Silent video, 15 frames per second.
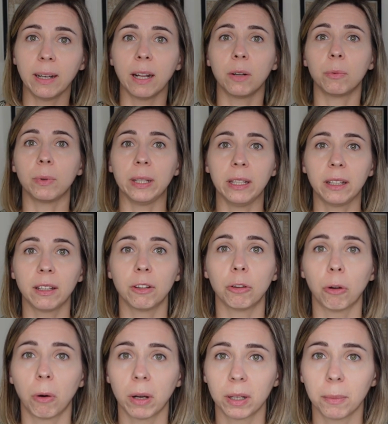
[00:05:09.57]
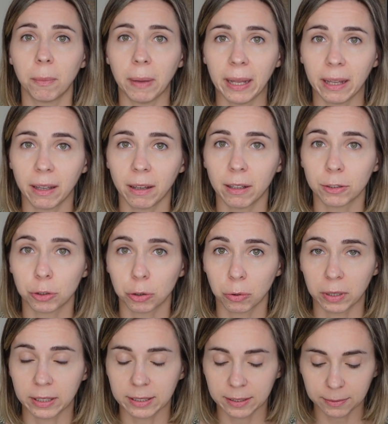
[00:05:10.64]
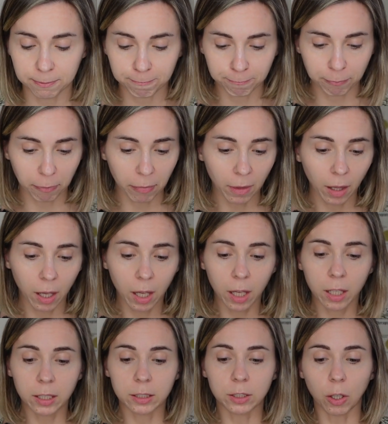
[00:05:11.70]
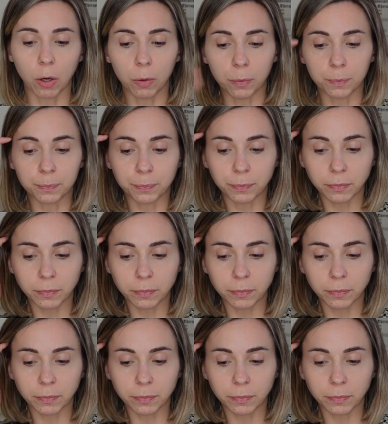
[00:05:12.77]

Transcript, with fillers: And we cannot make a choice. So